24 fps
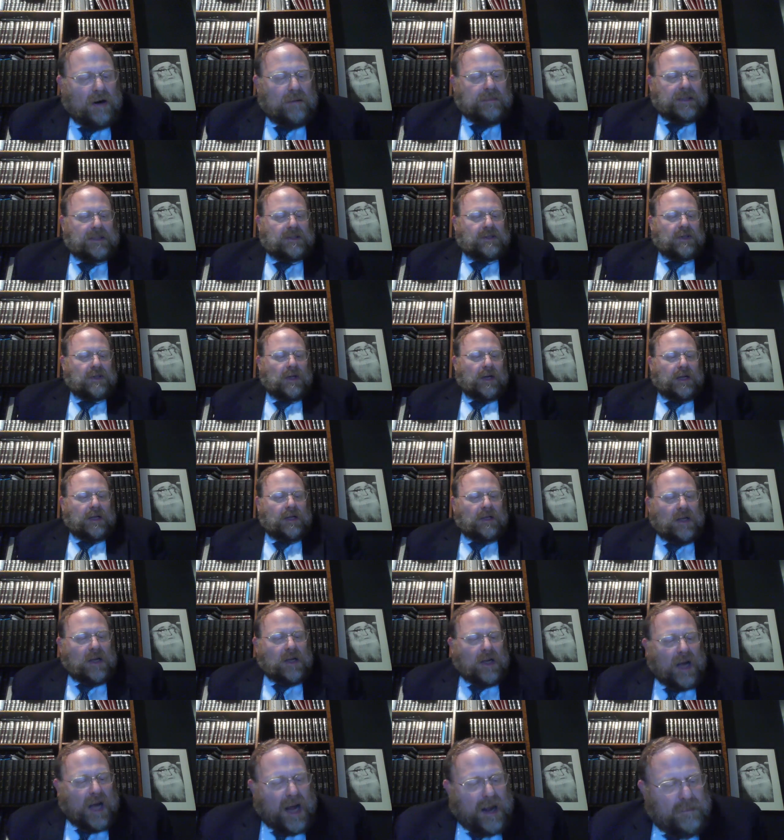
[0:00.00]
mitzon and
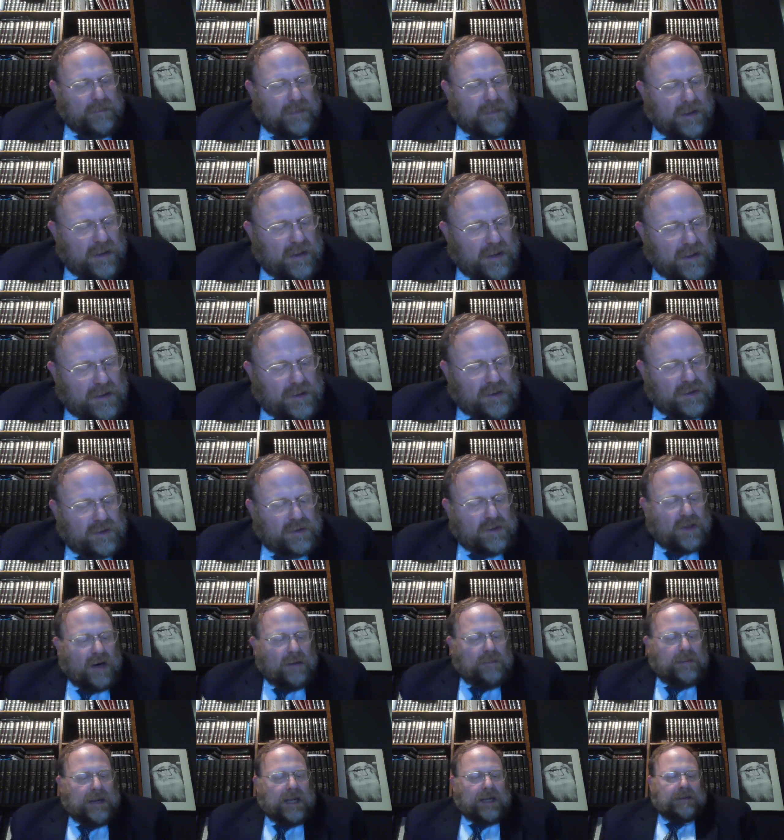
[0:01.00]
lacham
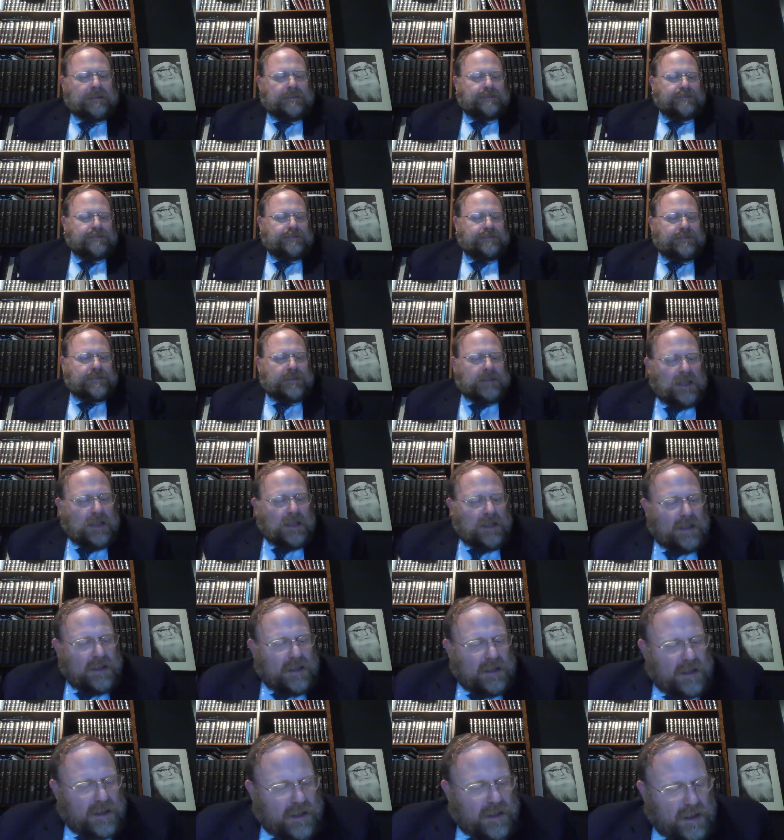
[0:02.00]
tome.
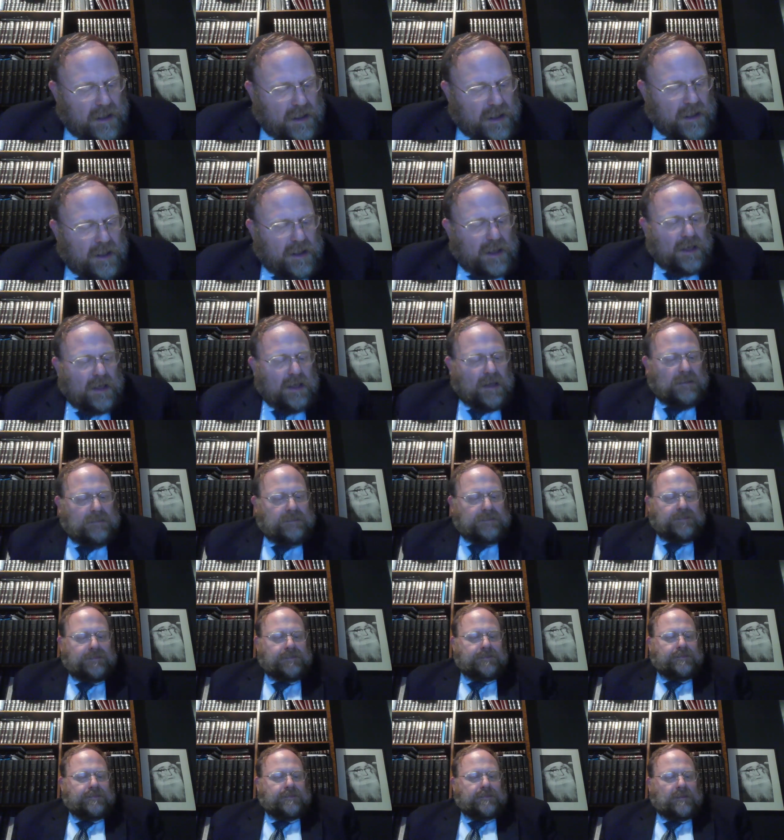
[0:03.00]
Um,
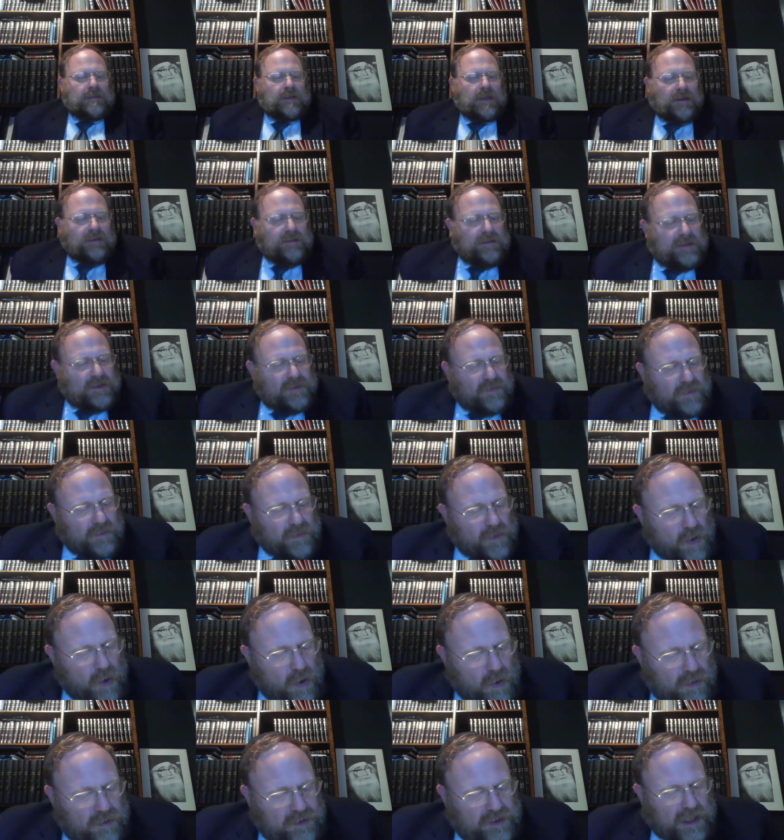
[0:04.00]
because it's from
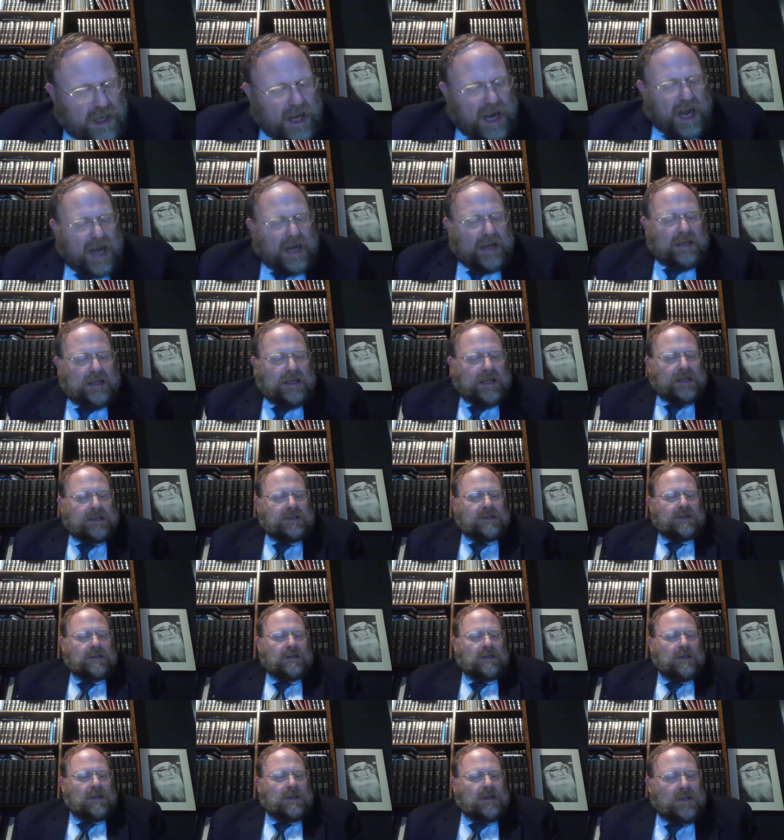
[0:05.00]
cold to hot, it's
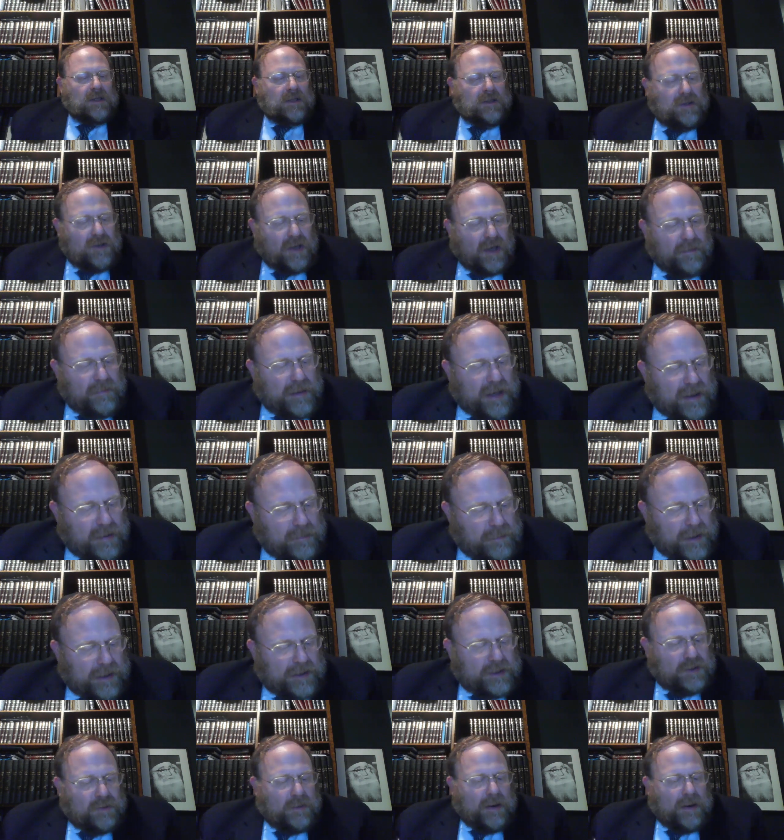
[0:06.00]
tummy. The